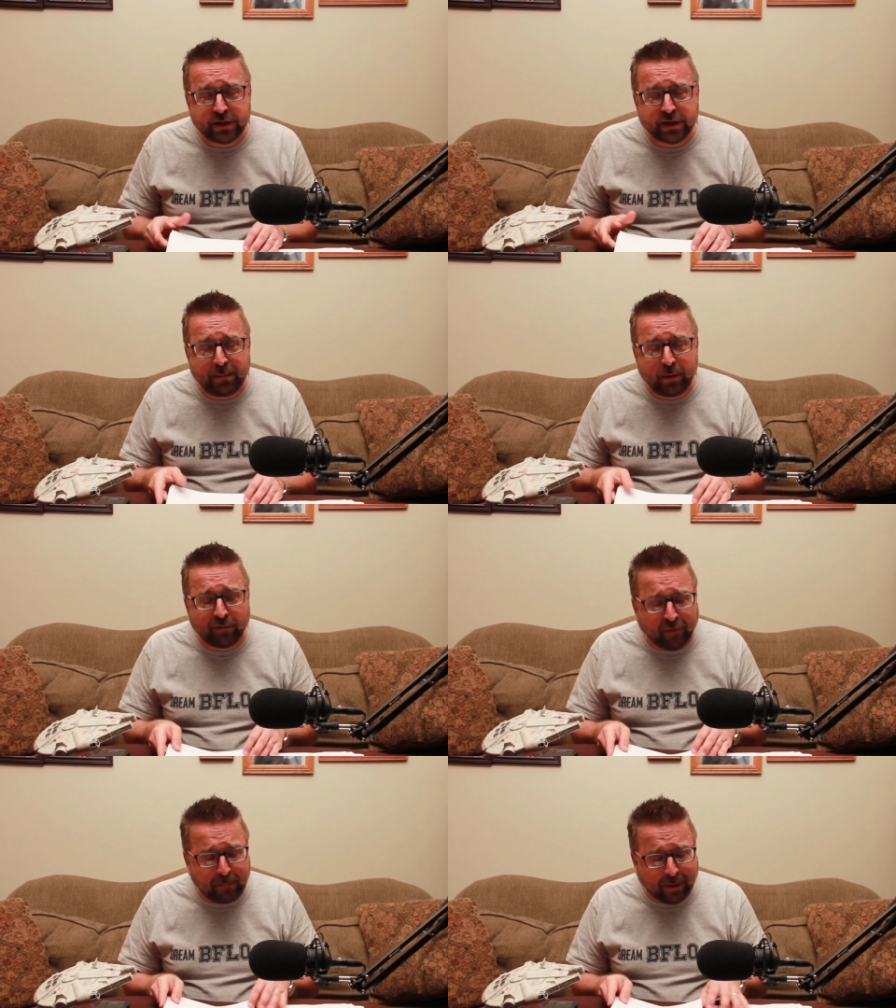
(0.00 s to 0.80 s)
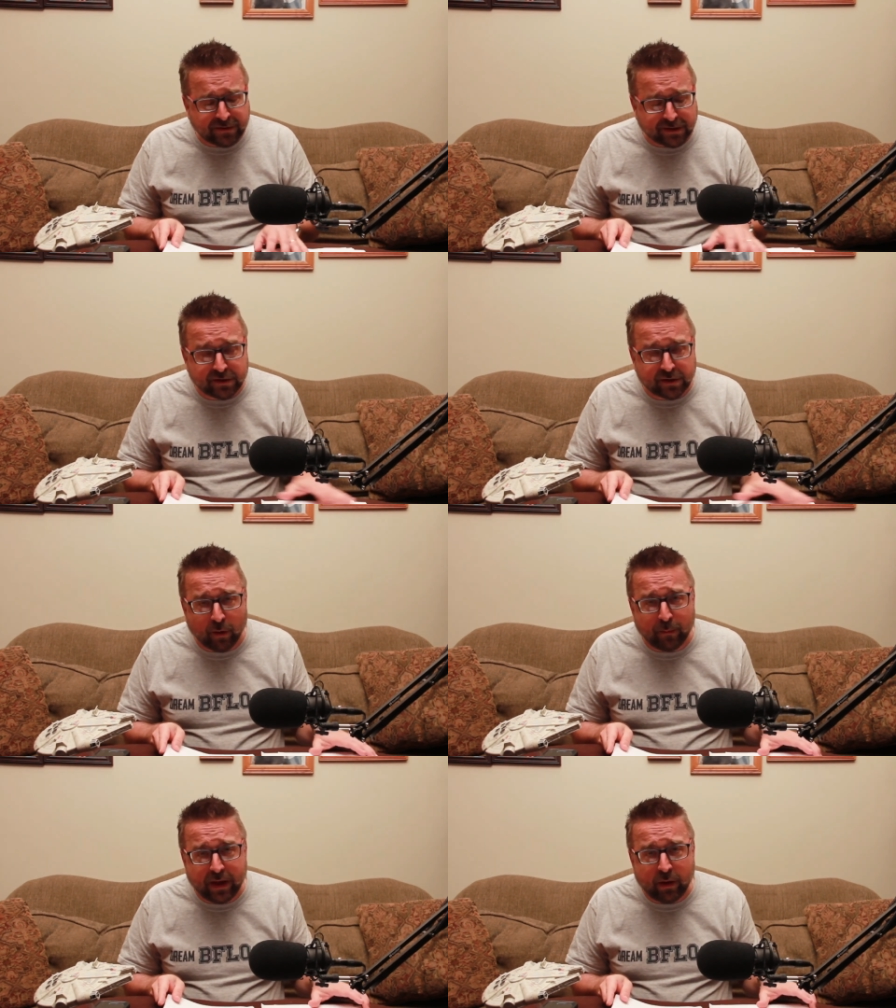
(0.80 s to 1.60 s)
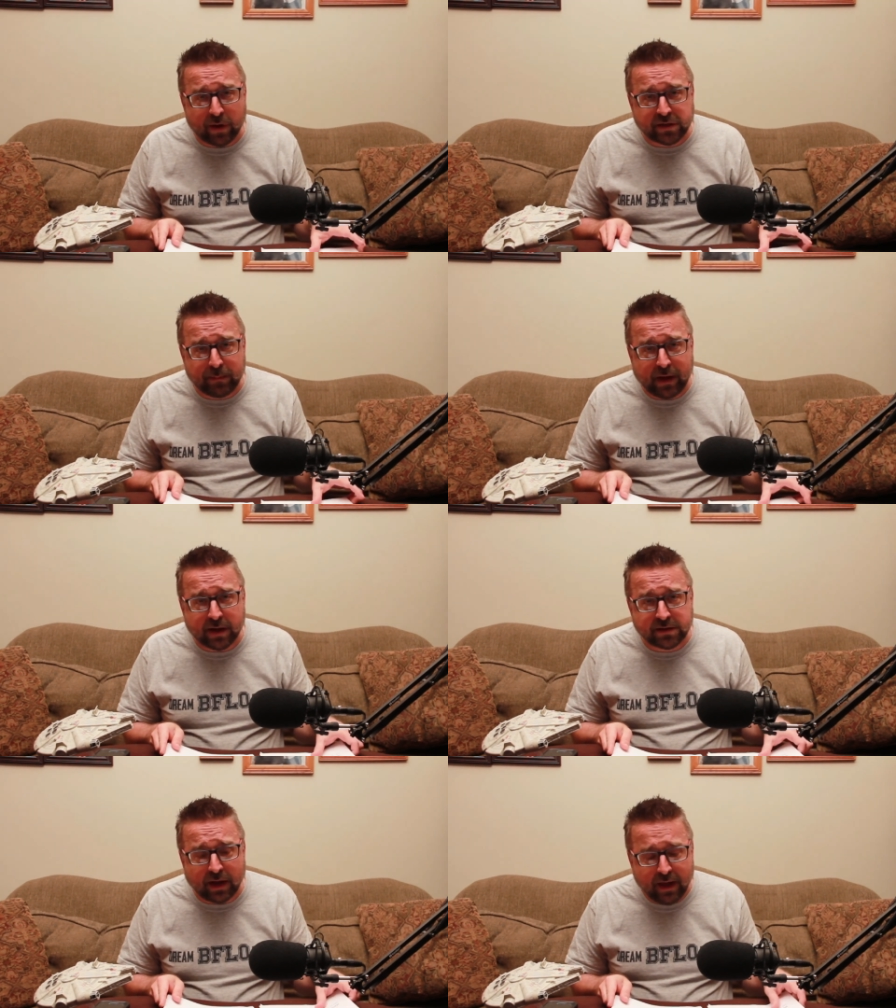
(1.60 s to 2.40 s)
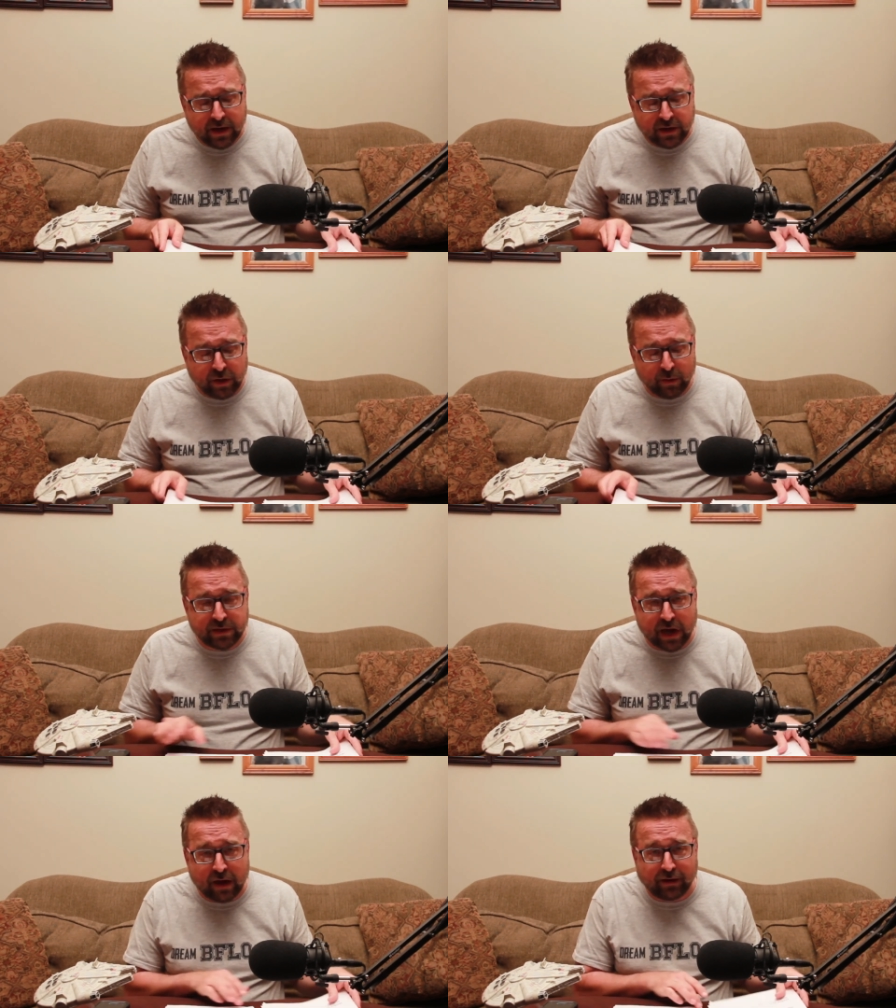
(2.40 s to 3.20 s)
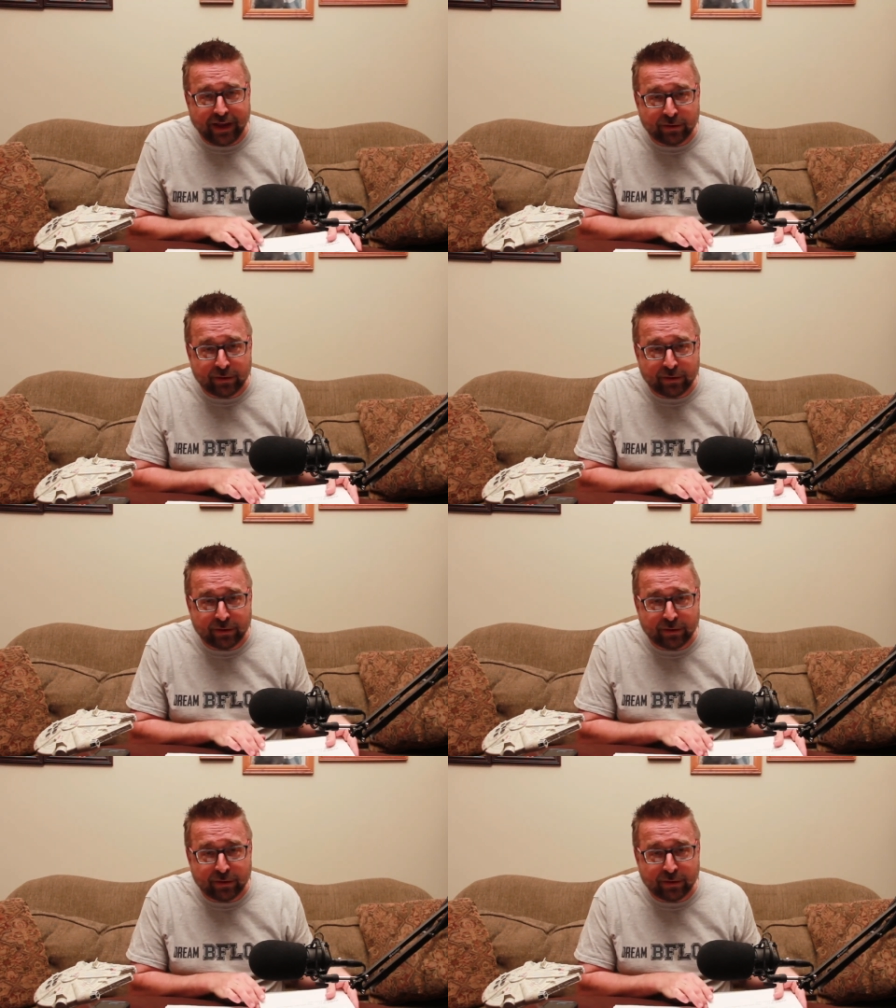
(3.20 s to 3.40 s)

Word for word: and she's a beautiful person. So it wasn't because uh, she was